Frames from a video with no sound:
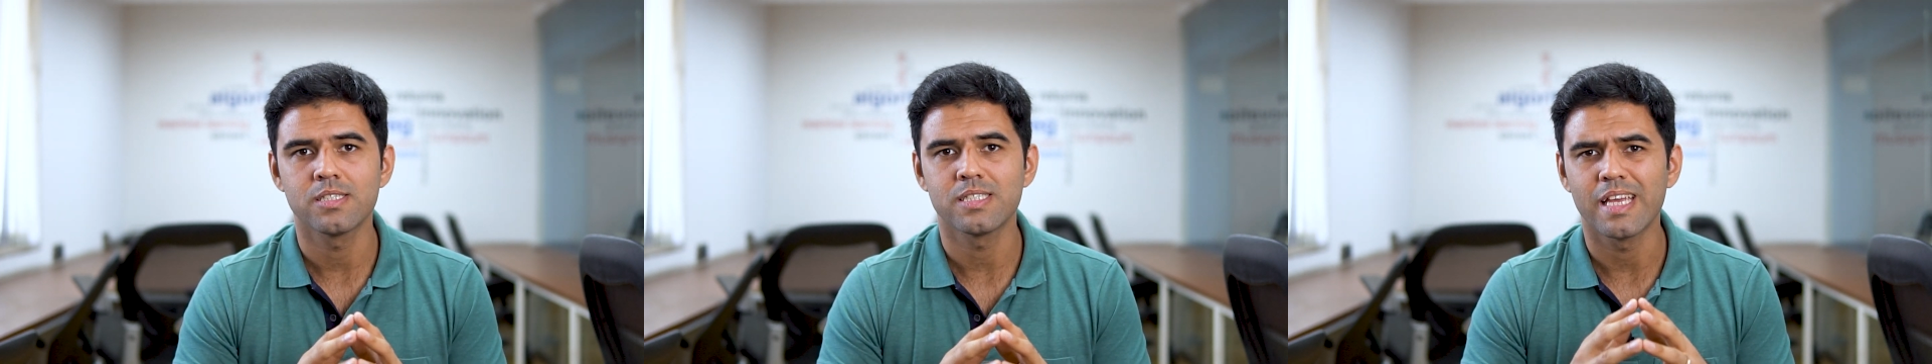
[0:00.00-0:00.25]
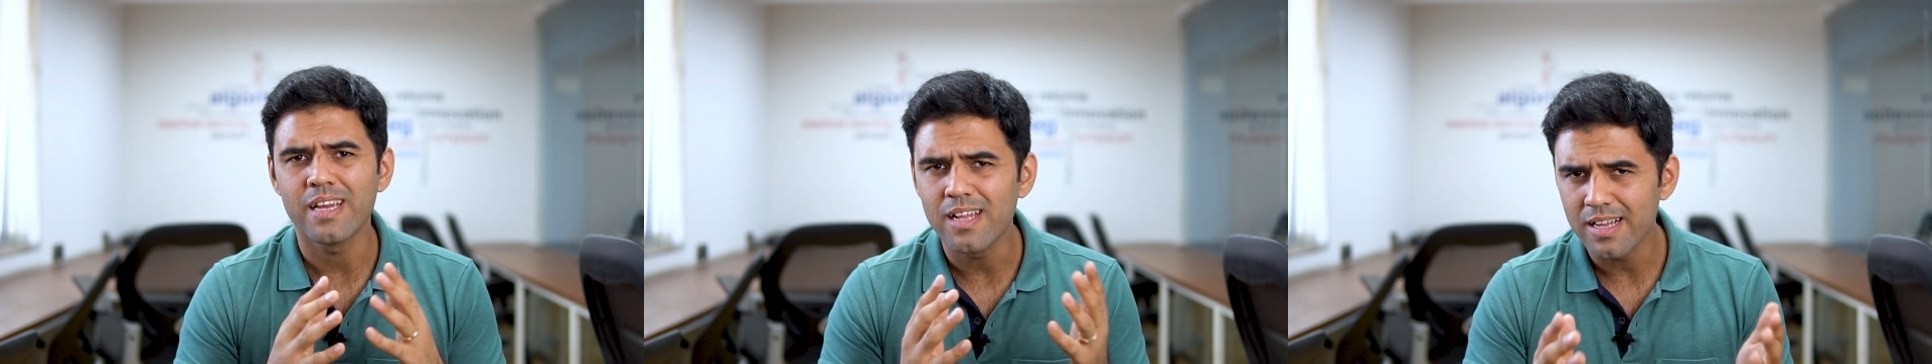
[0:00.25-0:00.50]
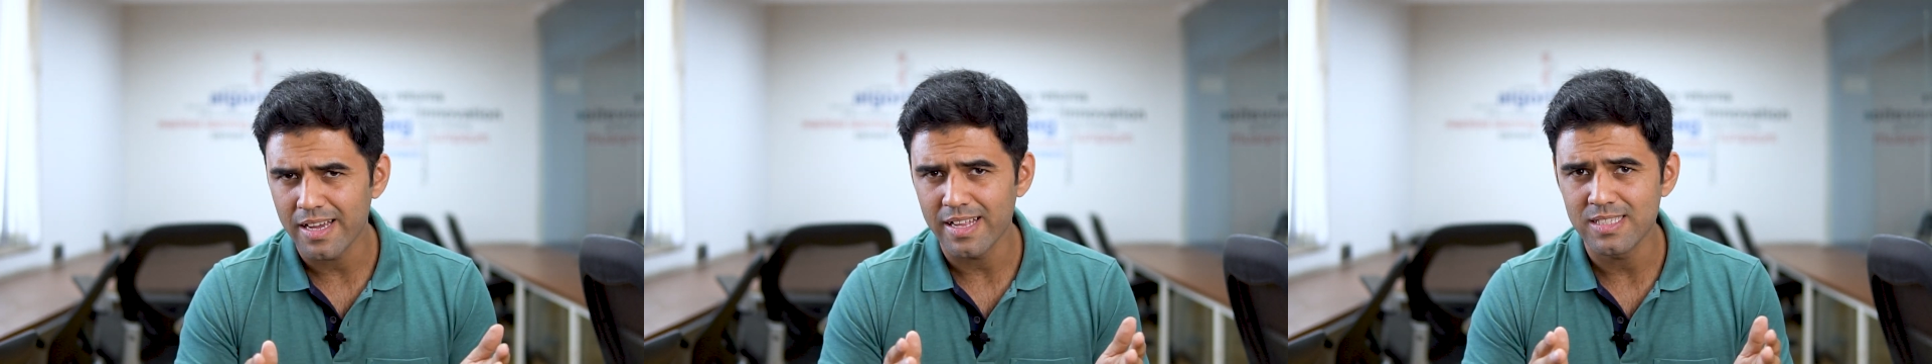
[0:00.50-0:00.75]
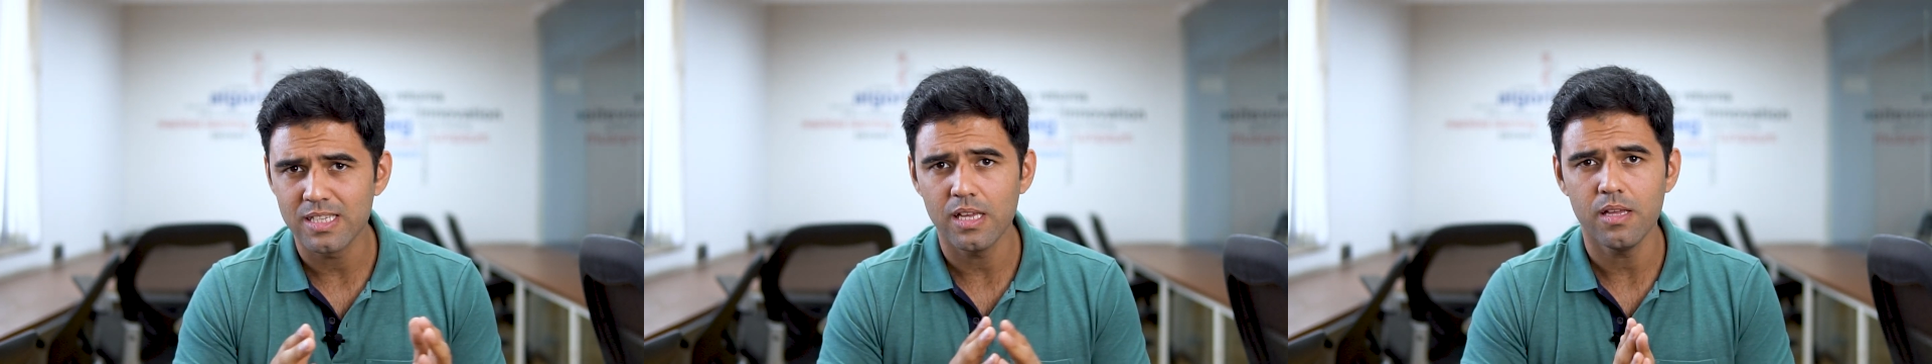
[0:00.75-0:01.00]
single
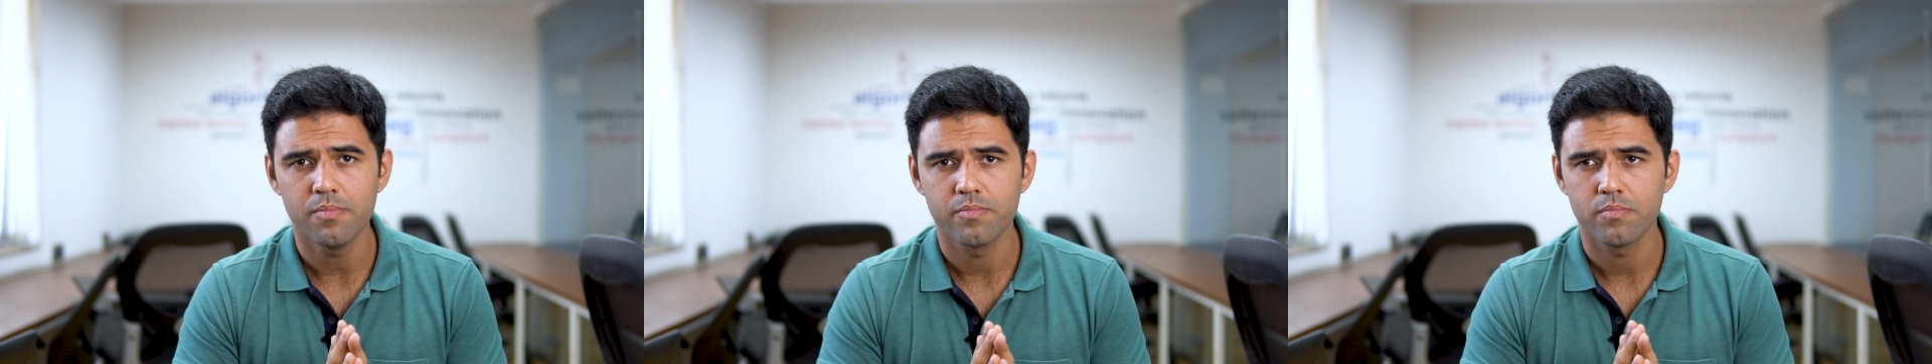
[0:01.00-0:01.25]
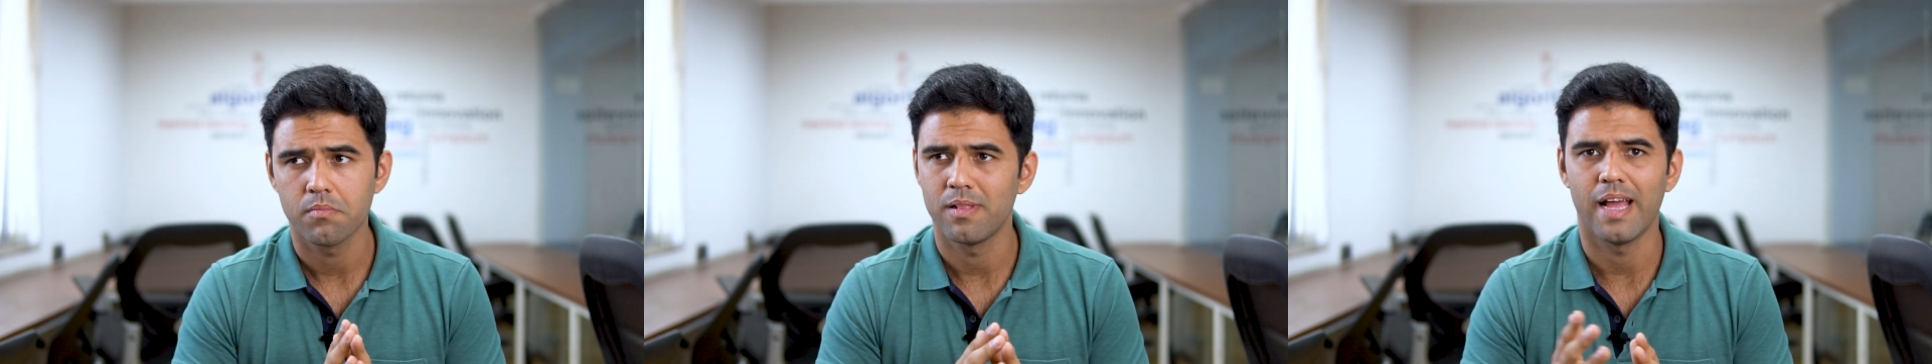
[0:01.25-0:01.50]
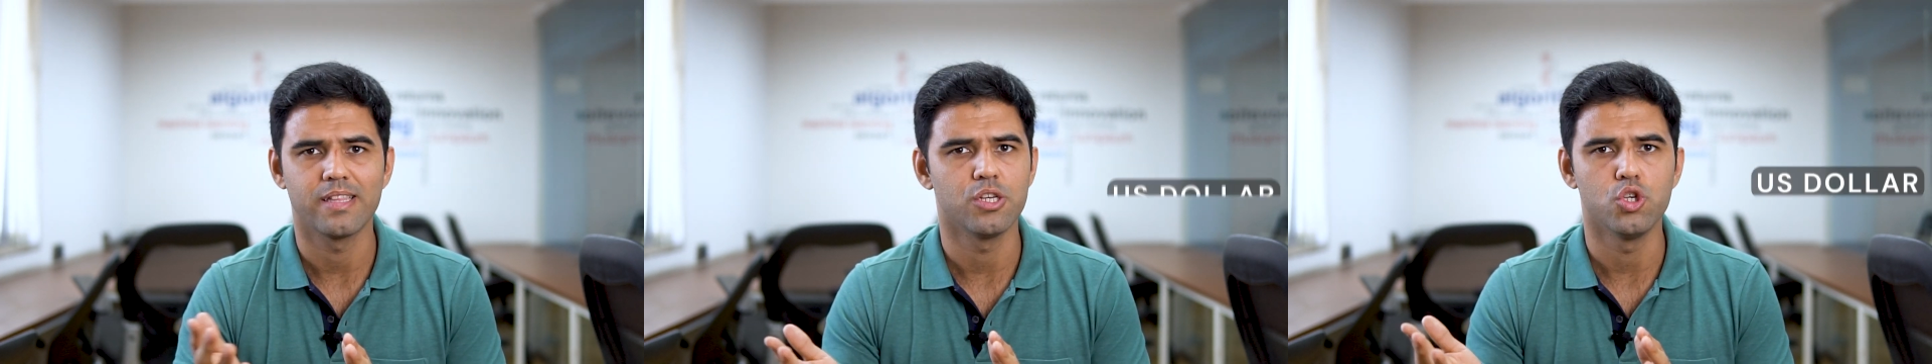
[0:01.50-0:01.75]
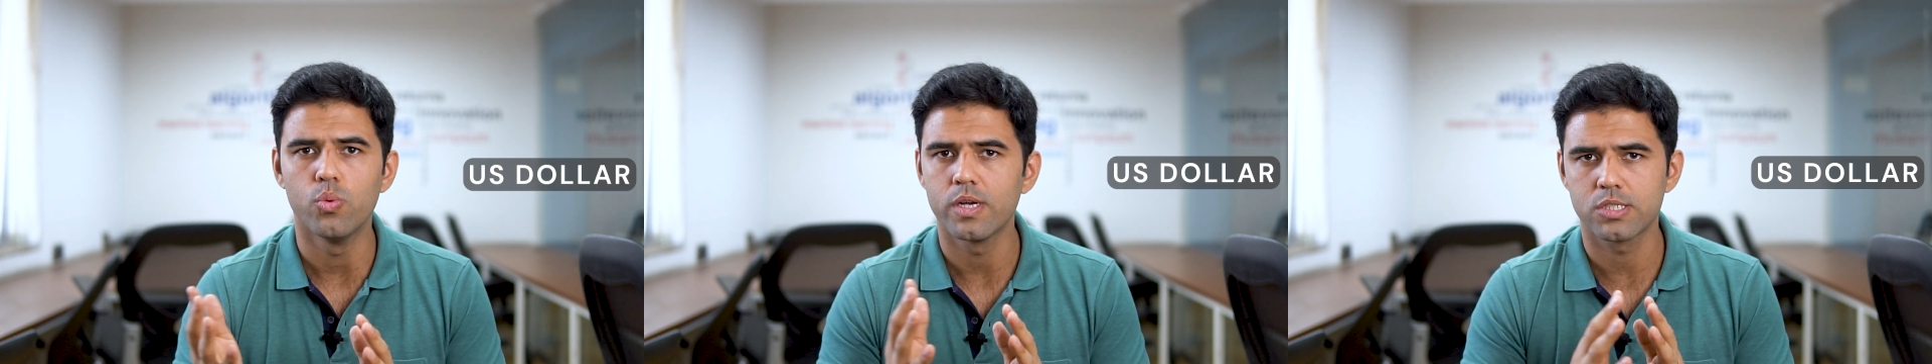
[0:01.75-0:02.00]
currency like the
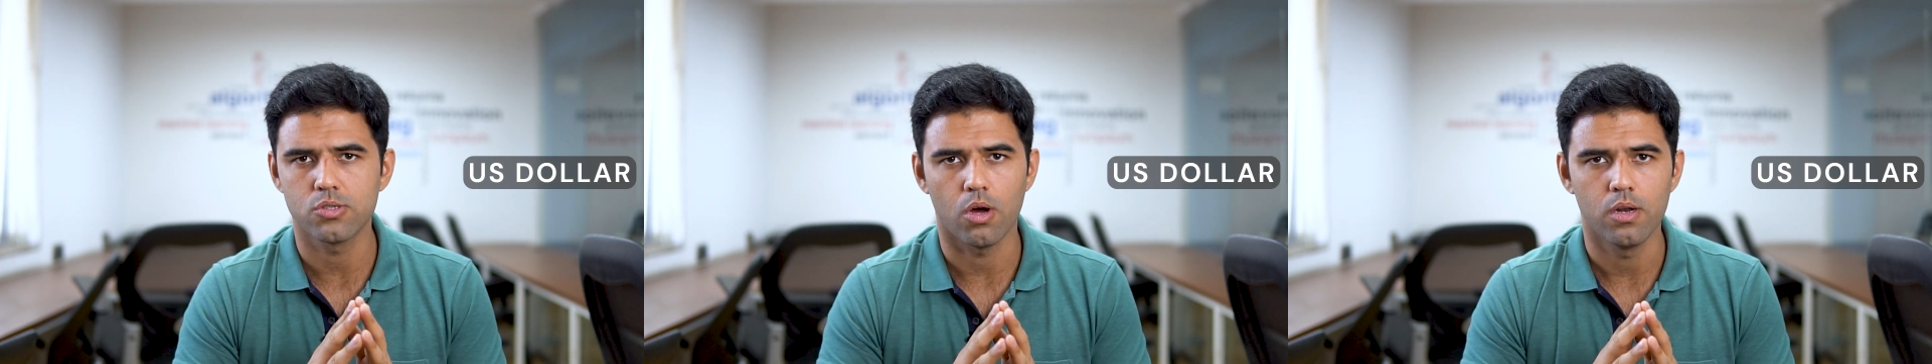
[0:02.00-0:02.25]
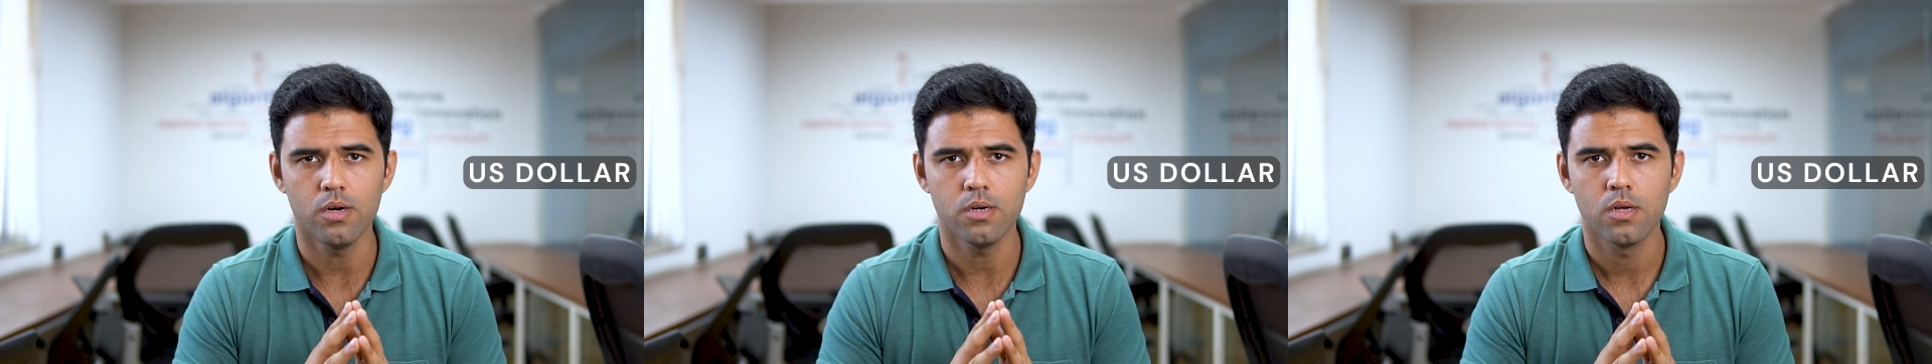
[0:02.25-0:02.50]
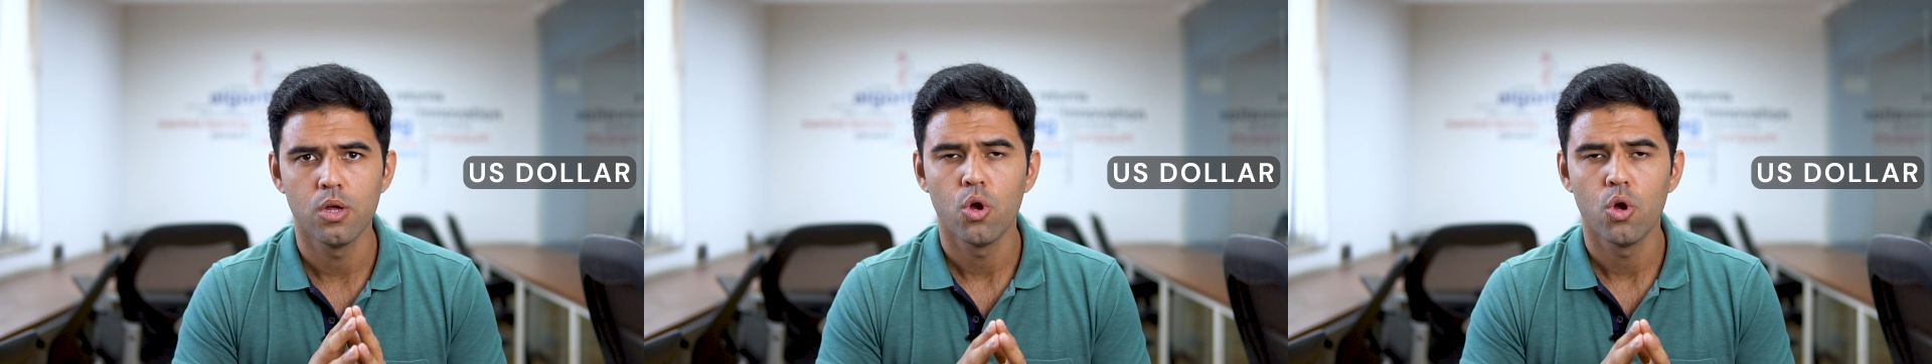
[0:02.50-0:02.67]
US dollar